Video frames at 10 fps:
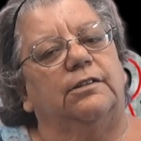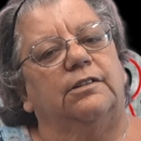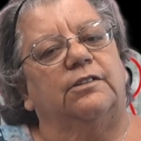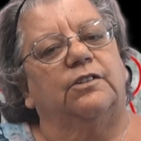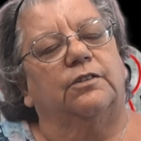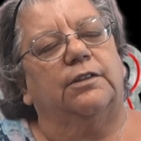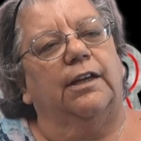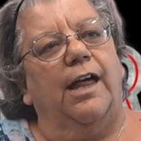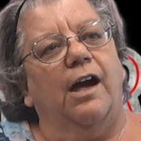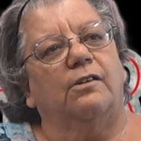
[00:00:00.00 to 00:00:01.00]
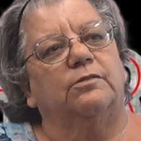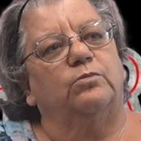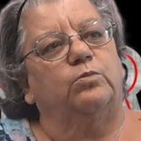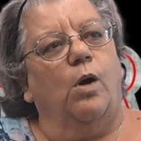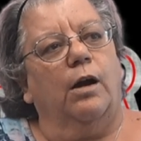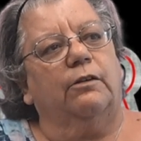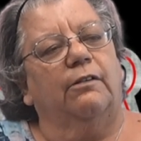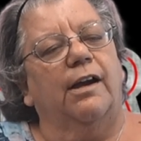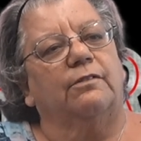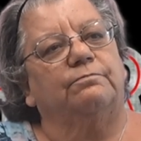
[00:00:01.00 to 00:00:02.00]
You just get out and walk
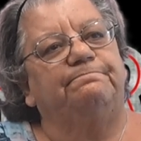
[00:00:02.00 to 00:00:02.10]
around.